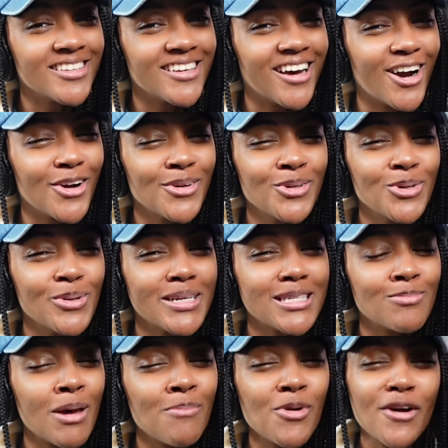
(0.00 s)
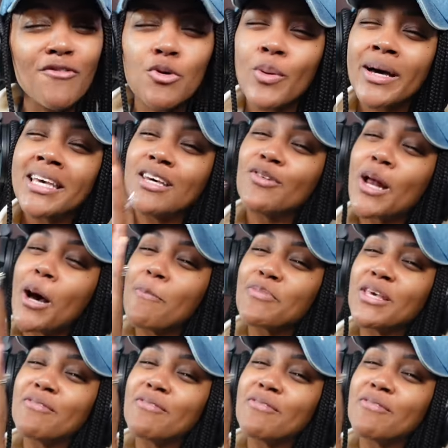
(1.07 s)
Our newest member. Everyone, give it up.